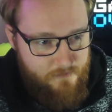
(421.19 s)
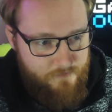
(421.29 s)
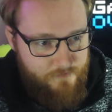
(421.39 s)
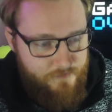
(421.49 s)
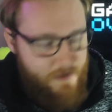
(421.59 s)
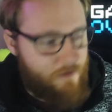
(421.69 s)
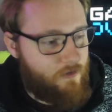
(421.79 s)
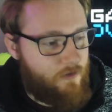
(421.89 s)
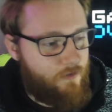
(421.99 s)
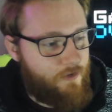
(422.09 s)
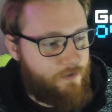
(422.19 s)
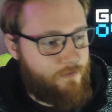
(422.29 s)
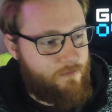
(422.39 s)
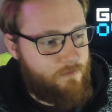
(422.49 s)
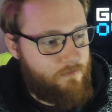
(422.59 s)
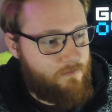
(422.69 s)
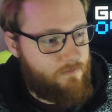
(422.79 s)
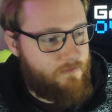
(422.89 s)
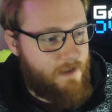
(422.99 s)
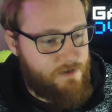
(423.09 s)
They're not loyal.
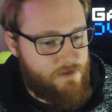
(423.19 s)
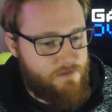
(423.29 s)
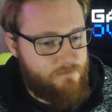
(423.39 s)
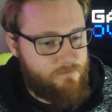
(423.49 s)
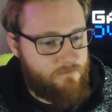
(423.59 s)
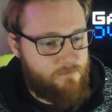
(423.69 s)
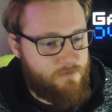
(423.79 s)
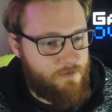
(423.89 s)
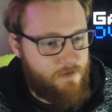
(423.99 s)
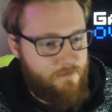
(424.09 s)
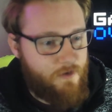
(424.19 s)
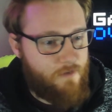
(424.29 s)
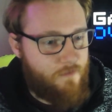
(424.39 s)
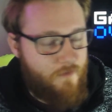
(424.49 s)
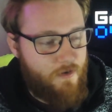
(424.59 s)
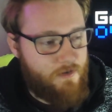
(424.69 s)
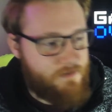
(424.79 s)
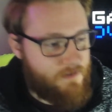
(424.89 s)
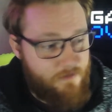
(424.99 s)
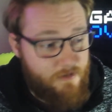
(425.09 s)
They're just doing a follow for follow. So
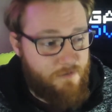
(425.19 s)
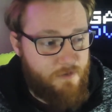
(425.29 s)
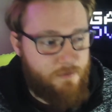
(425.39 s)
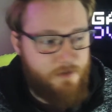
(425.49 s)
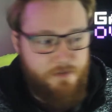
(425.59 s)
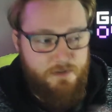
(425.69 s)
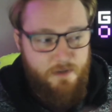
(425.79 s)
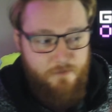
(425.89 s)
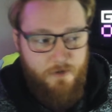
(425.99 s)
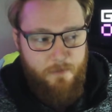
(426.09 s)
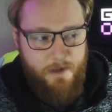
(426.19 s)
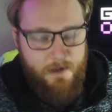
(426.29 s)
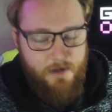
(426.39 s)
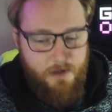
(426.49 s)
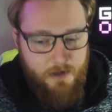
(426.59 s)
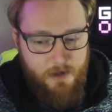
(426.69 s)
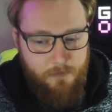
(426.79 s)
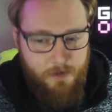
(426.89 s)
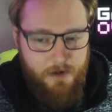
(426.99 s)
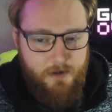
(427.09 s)
they're only following you to get a follow back.
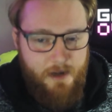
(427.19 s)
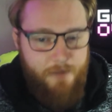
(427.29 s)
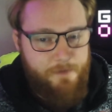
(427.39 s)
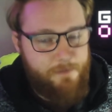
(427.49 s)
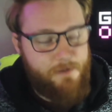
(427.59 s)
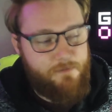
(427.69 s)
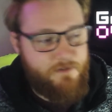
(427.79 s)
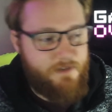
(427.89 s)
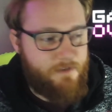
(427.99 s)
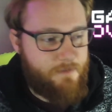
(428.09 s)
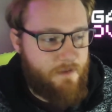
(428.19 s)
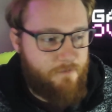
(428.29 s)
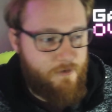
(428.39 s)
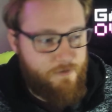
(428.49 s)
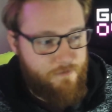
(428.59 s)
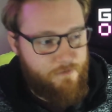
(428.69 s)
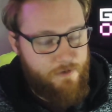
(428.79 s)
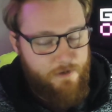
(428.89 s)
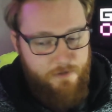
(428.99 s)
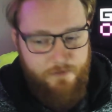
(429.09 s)
But how many people stick with that follow to
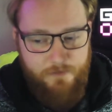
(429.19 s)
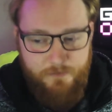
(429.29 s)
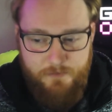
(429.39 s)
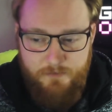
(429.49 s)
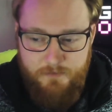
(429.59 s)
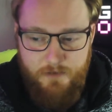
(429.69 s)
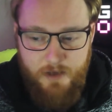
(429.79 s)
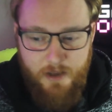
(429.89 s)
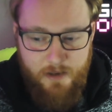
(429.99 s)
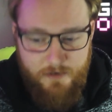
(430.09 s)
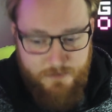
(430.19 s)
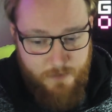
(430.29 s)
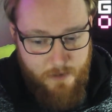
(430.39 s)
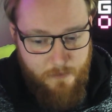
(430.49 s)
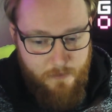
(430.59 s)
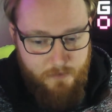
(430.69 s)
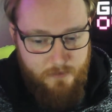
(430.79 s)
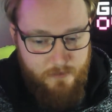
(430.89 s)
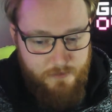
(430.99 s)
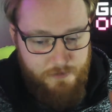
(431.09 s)
follow as well?
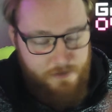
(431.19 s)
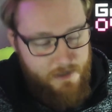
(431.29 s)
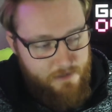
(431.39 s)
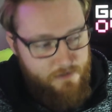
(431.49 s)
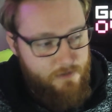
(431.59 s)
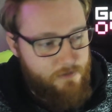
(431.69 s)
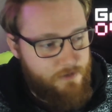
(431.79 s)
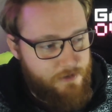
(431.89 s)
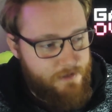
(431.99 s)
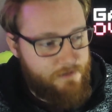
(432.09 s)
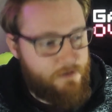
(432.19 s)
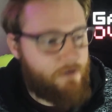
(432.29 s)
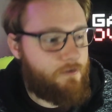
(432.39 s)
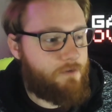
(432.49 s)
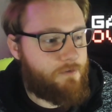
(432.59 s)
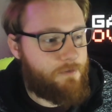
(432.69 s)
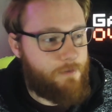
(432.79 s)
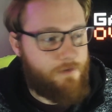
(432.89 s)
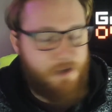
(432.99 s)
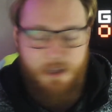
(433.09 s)
You need the loyal
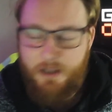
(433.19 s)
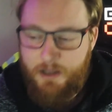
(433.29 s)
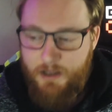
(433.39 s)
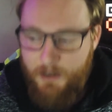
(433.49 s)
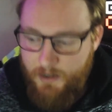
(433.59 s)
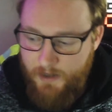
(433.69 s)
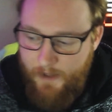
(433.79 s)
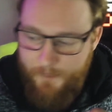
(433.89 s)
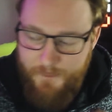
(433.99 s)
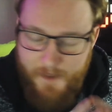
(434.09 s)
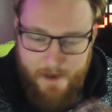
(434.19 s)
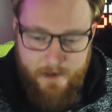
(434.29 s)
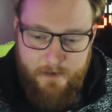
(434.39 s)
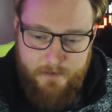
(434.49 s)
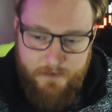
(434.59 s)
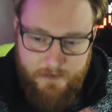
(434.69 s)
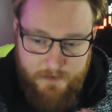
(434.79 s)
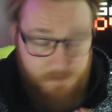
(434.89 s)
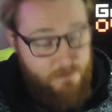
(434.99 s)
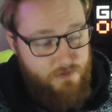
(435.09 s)
community, and that
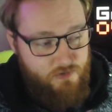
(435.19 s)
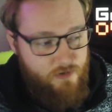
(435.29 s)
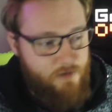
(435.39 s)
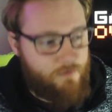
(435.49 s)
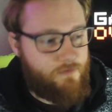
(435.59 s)
is the struggle.